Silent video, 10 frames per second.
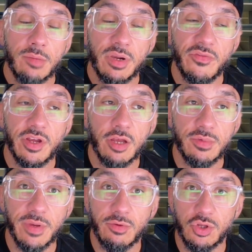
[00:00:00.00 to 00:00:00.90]
But if it
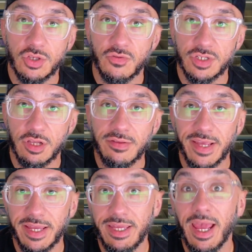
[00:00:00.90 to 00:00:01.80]
comes back with just a result
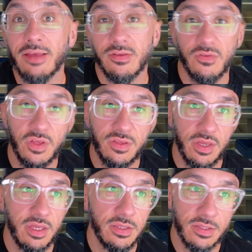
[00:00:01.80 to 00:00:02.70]
saying, yes, this
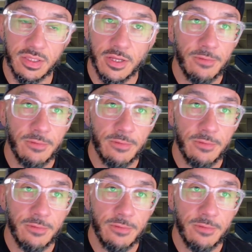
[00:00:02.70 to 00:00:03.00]
is,